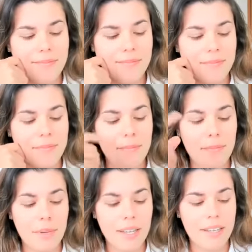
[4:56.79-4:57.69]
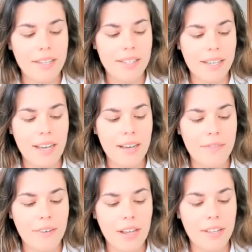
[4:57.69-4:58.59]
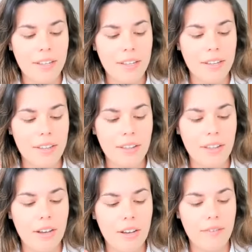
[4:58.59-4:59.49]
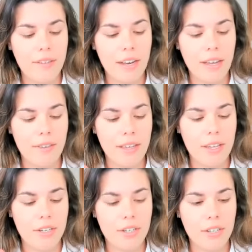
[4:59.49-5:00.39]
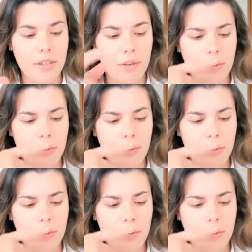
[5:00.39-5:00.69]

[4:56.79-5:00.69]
Hmm. But Scott violated the law of the navigation.